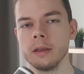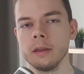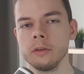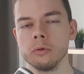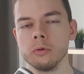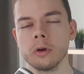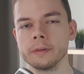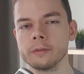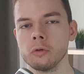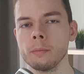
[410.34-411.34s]
you learn
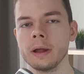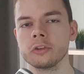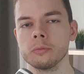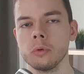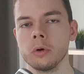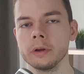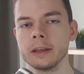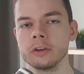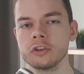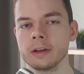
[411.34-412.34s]
so much more
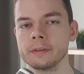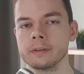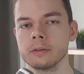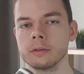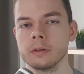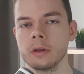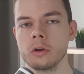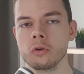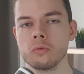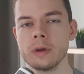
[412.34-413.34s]
than just
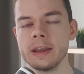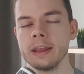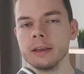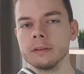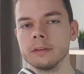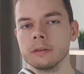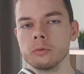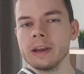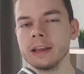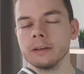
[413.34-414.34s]
reading it,
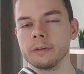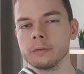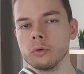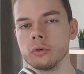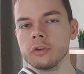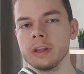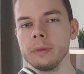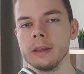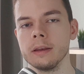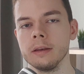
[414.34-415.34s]
reading the solution
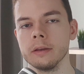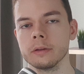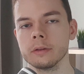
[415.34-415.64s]
immediately.